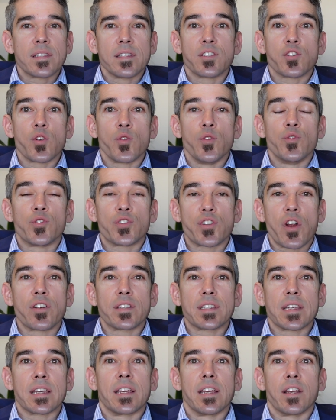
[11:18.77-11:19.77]
And so you
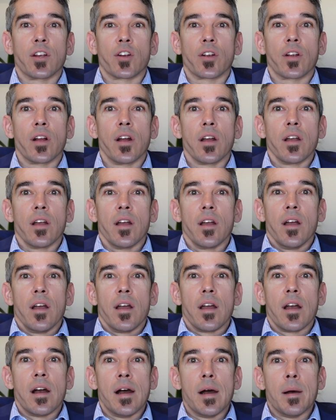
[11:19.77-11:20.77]
start to hear
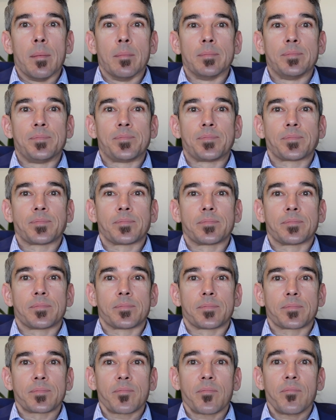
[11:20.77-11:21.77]

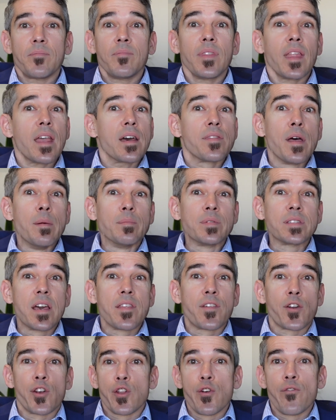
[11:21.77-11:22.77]
them say
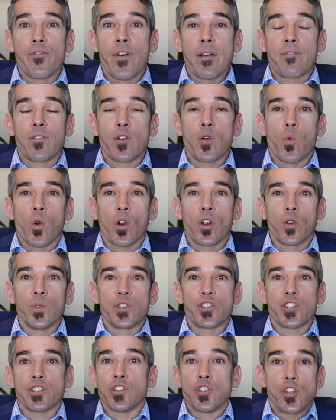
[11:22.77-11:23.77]
their new favorite word,
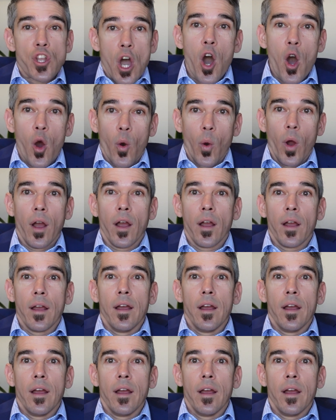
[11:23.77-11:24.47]
which is no,